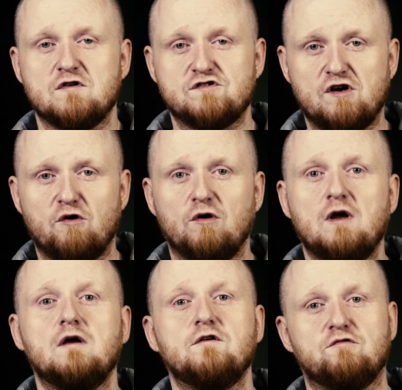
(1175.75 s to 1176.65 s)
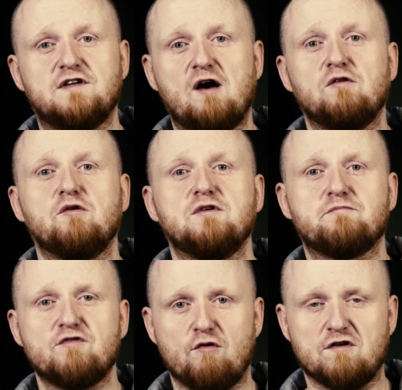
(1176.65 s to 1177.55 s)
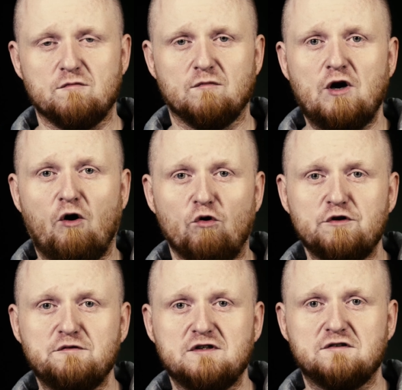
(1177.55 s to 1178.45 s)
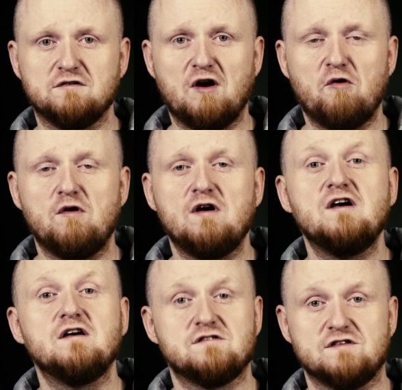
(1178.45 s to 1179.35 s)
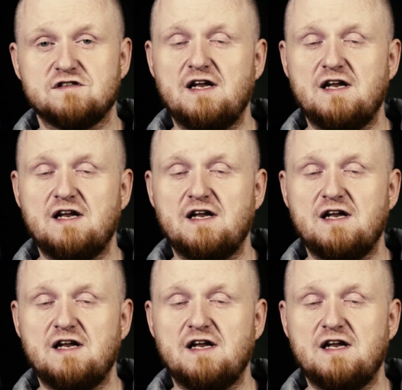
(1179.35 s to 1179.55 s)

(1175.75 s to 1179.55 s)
So, to download a program, all you need to know is its